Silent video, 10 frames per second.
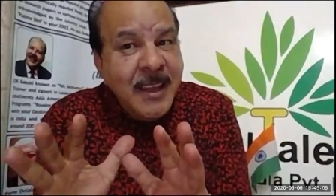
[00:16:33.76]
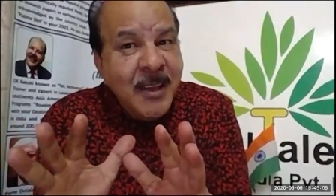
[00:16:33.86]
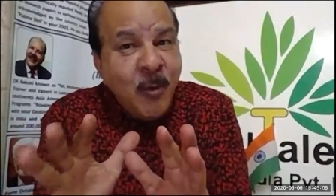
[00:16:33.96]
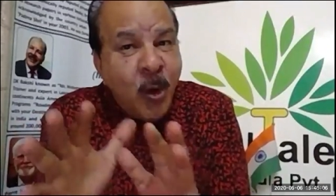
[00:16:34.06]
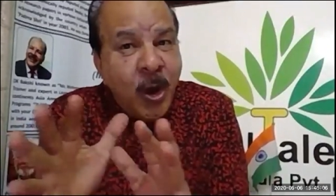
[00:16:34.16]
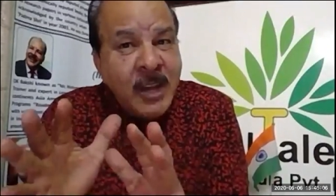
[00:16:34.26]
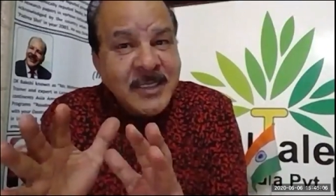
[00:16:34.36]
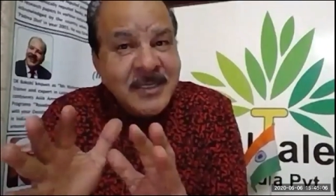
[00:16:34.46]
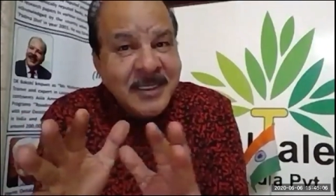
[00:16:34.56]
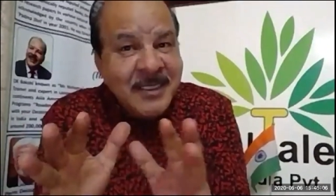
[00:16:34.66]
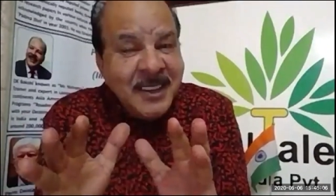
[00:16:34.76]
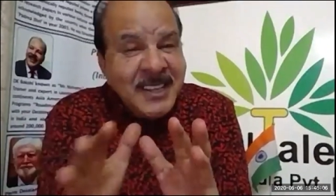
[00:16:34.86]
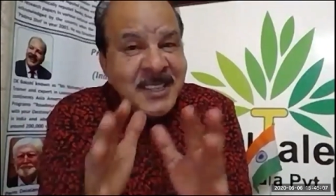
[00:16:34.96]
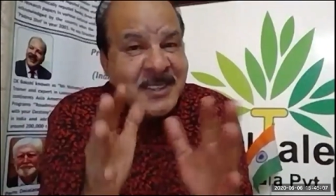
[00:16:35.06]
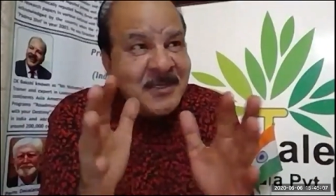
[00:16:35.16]
was,
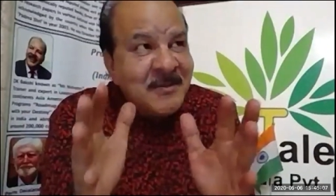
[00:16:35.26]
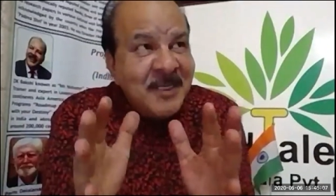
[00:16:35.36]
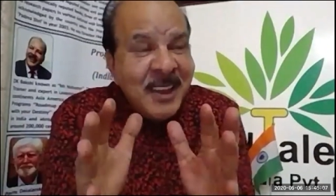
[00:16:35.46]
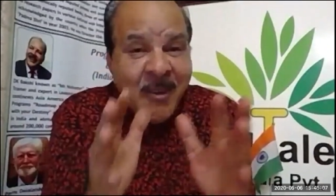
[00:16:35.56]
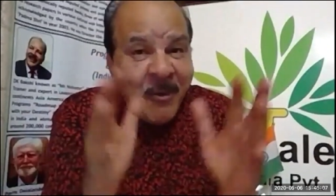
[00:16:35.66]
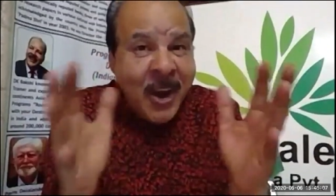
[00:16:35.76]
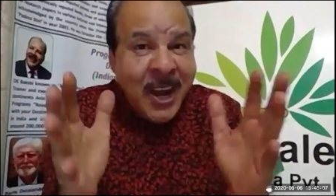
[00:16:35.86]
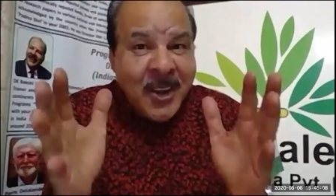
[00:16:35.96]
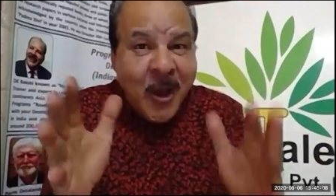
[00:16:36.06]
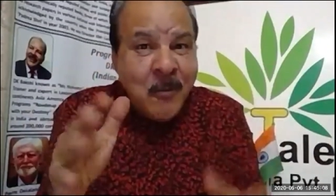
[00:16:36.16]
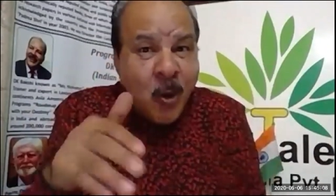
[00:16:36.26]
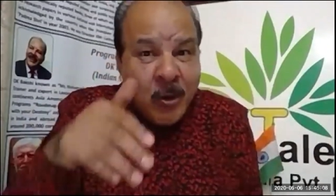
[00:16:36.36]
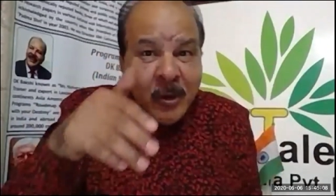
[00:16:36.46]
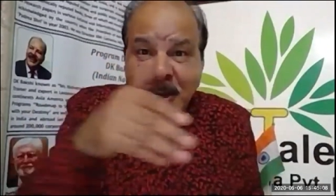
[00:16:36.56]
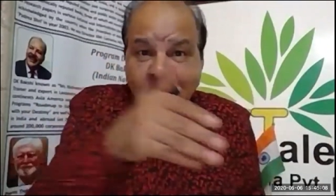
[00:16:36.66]
is a world
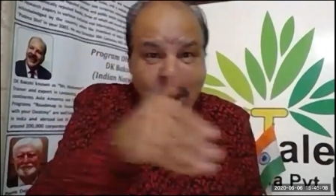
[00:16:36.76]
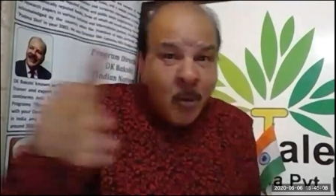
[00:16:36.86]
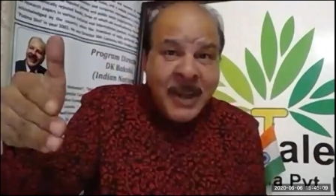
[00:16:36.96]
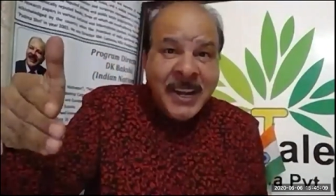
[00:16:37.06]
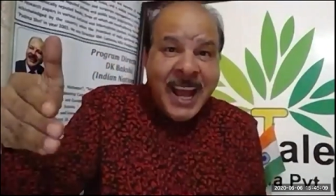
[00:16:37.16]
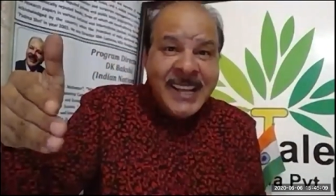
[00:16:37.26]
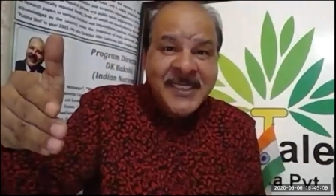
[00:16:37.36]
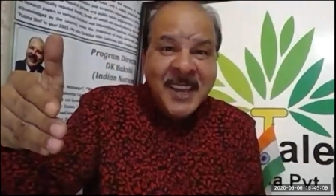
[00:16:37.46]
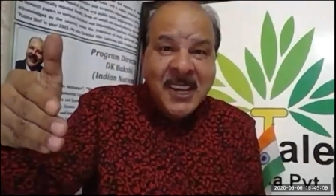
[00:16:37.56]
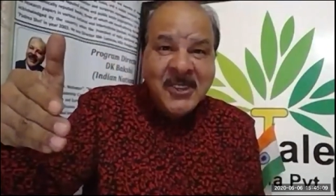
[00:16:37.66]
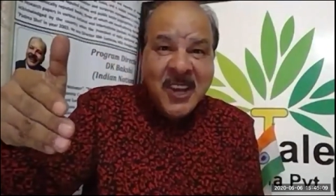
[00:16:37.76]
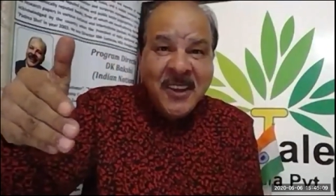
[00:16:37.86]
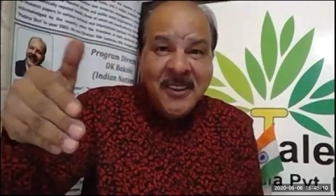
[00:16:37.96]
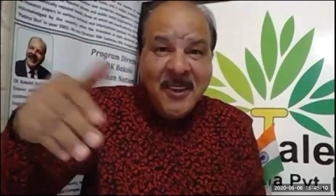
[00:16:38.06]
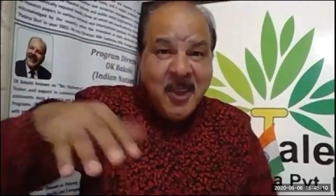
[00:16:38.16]
of
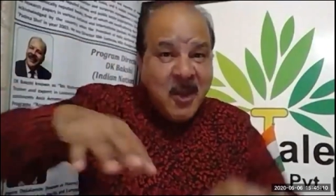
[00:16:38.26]
zomatization,